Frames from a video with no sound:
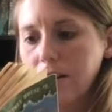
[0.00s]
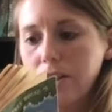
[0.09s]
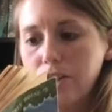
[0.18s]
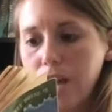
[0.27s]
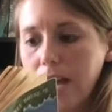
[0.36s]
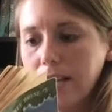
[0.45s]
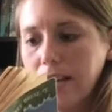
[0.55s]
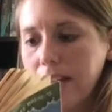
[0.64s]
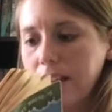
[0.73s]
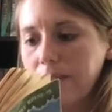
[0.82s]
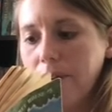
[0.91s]
Jack and
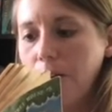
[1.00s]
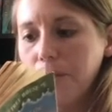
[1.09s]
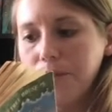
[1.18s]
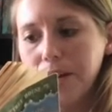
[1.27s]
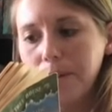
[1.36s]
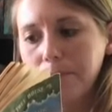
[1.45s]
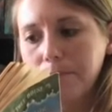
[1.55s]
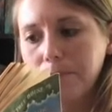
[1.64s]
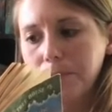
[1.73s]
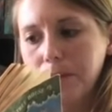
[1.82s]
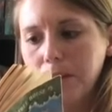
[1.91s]
Annie followed them.
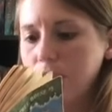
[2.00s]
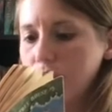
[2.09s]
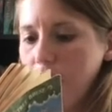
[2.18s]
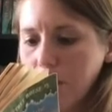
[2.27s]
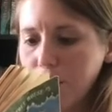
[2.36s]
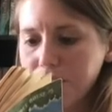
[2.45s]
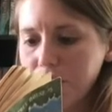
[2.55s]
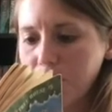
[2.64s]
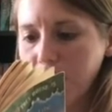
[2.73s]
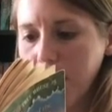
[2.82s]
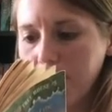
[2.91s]
Jack wasn't
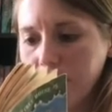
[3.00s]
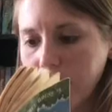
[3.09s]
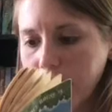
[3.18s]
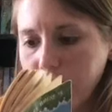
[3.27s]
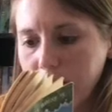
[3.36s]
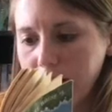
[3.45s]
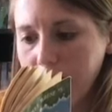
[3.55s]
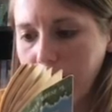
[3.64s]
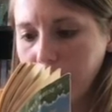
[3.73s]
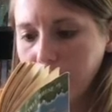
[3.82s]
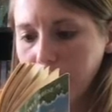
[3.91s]
afraid of the ninjas
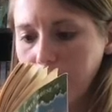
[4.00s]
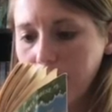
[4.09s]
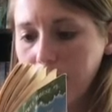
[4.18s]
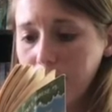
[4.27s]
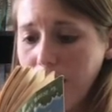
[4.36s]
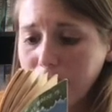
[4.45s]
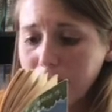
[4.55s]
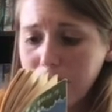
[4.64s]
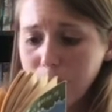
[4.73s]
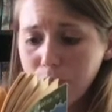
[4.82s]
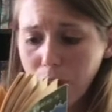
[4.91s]
now. In fact, he
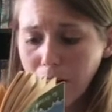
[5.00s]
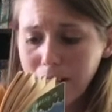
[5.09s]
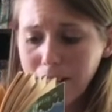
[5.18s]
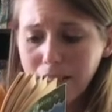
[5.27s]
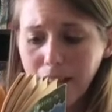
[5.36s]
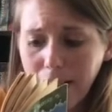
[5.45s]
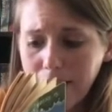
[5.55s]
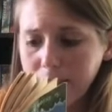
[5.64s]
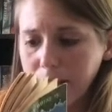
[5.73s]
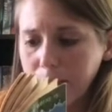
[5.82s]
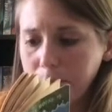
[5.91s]
was starting to like
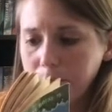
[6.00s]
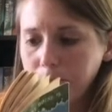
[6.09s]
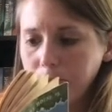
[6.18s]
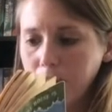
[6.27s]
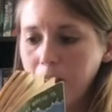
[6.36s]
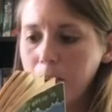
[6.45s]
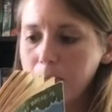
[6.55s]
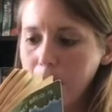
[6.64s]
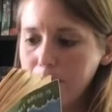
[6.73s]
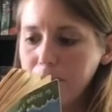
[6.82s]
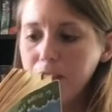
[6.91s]
them.
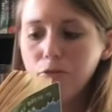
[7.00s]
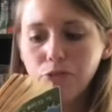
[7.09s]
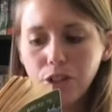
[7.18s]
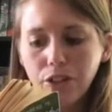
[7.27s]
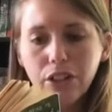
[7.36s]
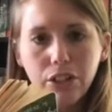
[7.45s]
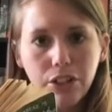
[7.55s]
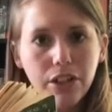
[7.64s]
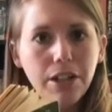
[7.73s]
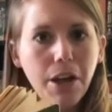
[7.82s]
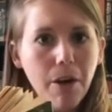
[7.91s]
Maybe they really
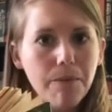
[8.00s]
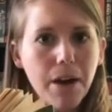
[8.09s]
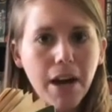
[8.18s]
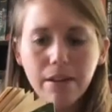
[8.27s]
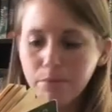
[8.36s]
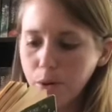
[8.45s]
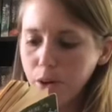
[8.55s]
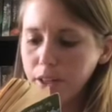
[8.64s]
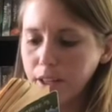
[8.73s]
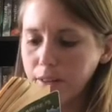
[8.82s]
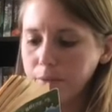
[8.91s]
could help find
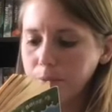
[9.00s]
Morgan.